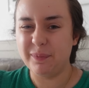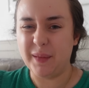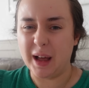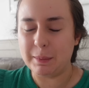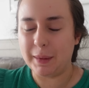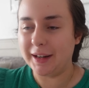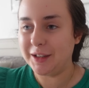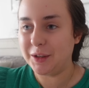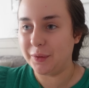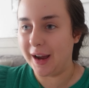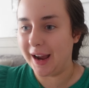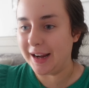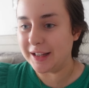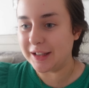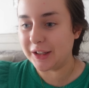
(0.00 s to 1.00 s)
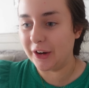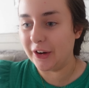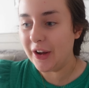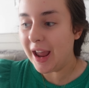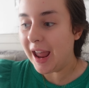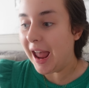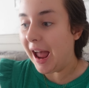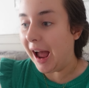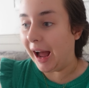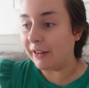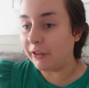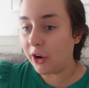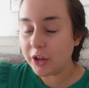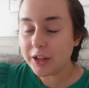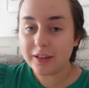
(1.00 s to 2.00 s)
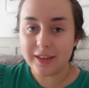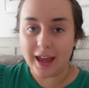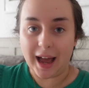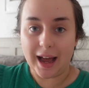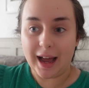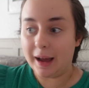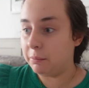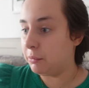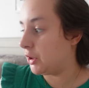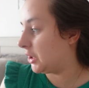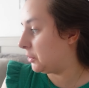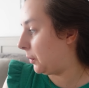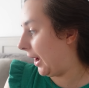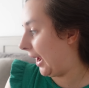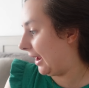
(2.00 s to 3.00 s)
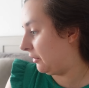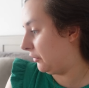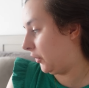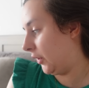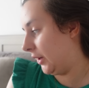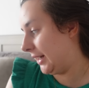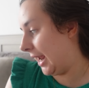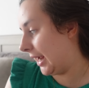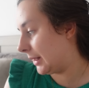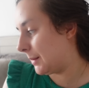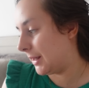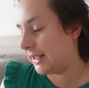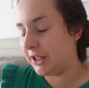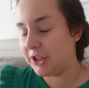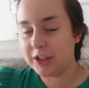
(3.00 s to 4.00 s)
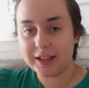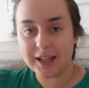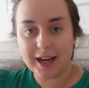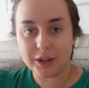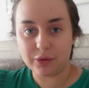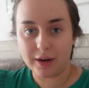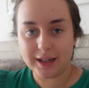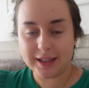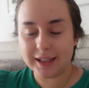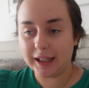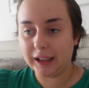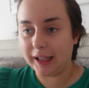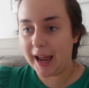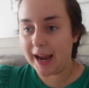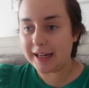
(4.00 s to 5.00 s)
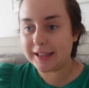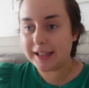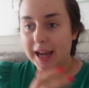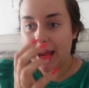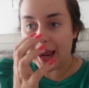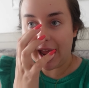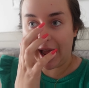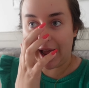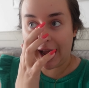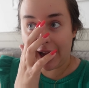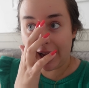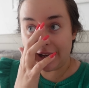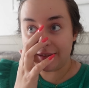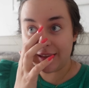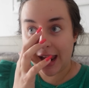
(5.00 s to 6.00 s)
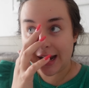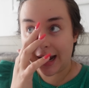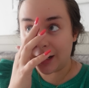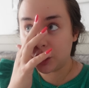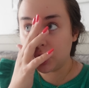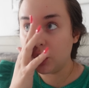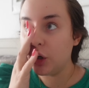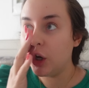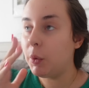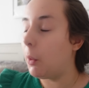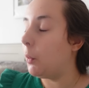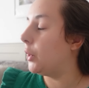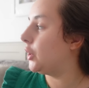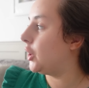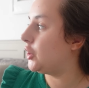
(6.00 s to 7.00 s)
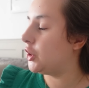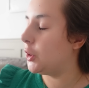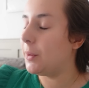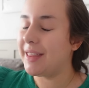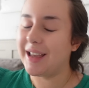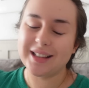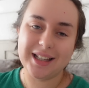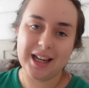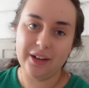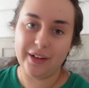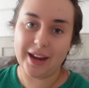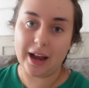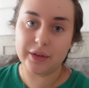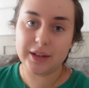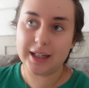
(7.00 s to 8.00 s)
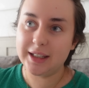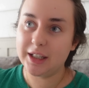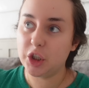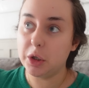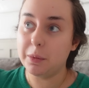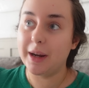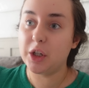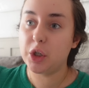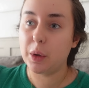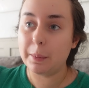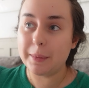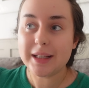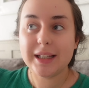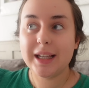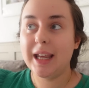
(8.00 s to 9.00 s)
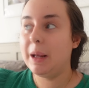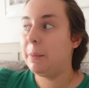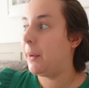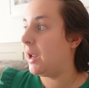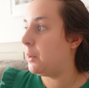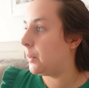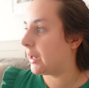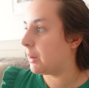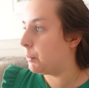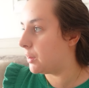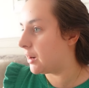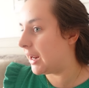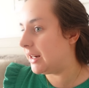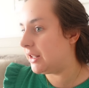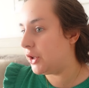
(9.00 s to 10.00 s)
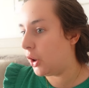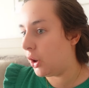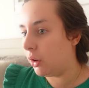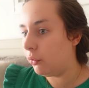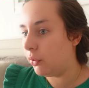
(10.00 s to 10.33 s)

I'll manage fine. So I've ordered that. I'm just waiting for a text message to say it's ready to collect. And then I don't know what we're going to do with that TV. I've said to Jimmy, do you want me to keep it and we can put it in your